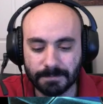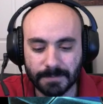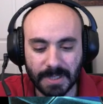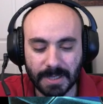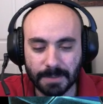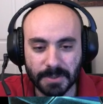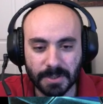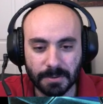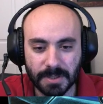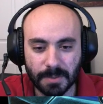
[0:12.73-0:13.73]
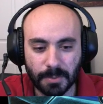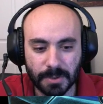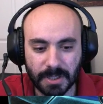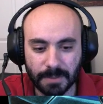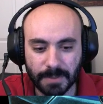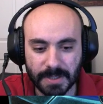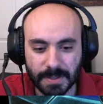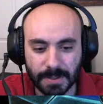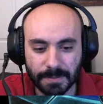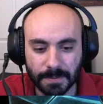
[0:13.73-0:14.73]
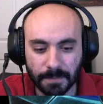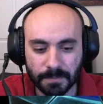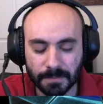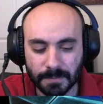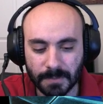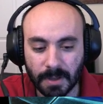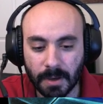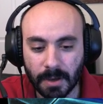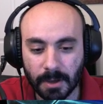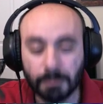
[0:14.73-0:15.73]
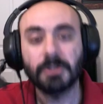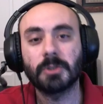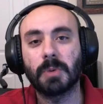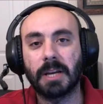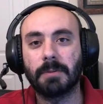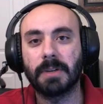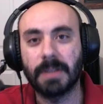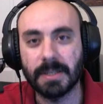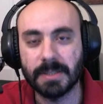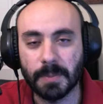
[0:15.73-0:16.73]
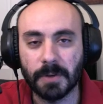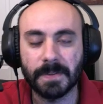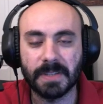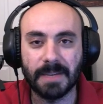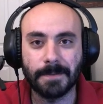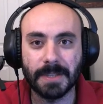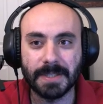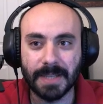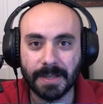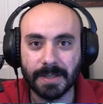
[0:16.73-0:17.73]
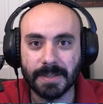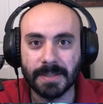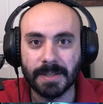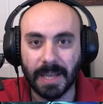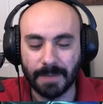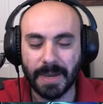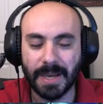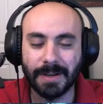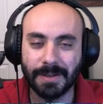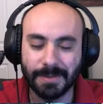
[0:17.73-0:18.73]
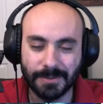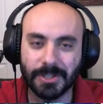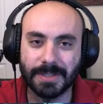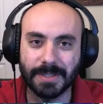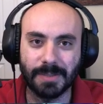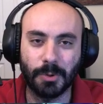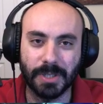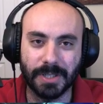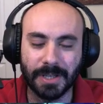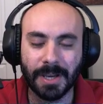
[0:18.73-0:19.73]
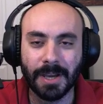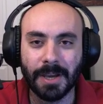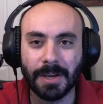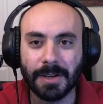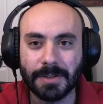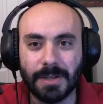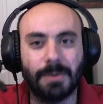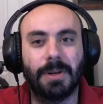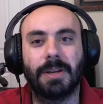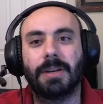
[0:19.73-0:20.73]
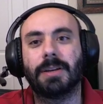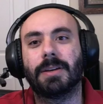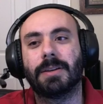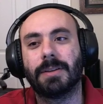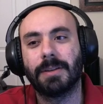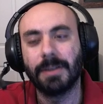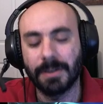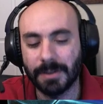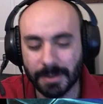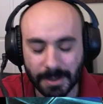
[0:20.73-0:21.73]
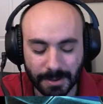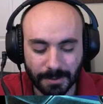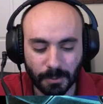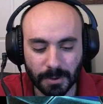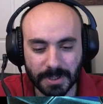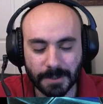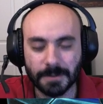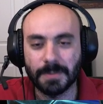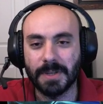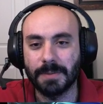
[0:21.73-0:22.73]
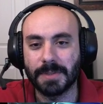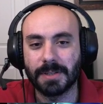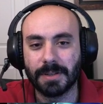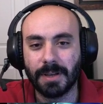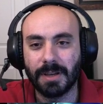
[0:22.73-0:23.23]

And I'm so disappointed in myself. Which is when I realized the perfect name for this deck is not mad, just disappointed. So, World Eaters memes.